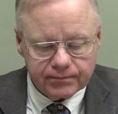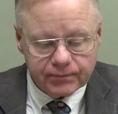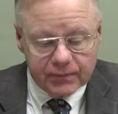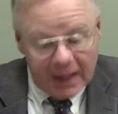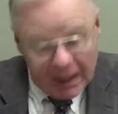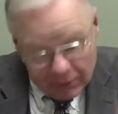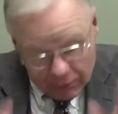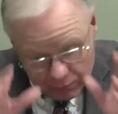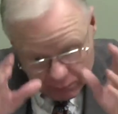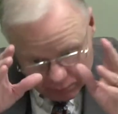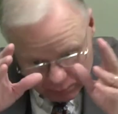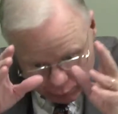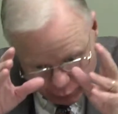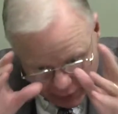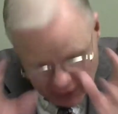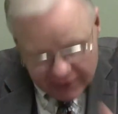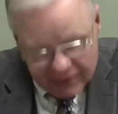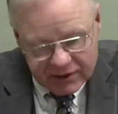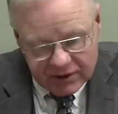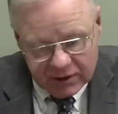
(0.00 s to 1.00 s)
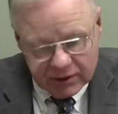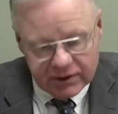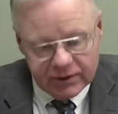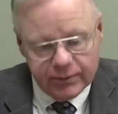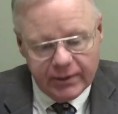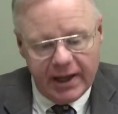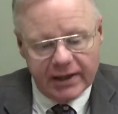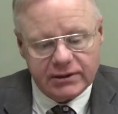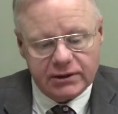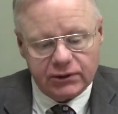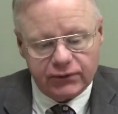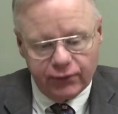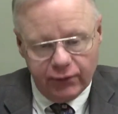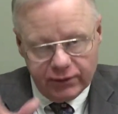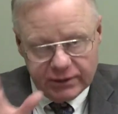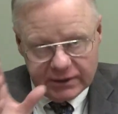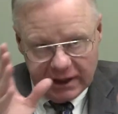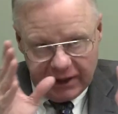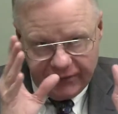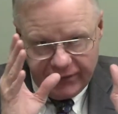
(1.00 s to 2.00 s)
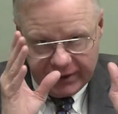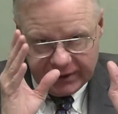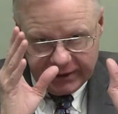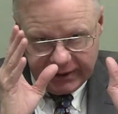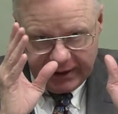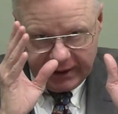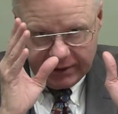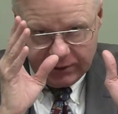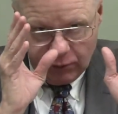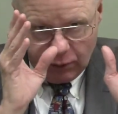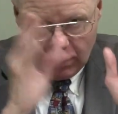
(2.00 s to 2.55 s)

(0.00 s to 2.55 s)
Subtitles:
And Protestantism has its roots, obviously, in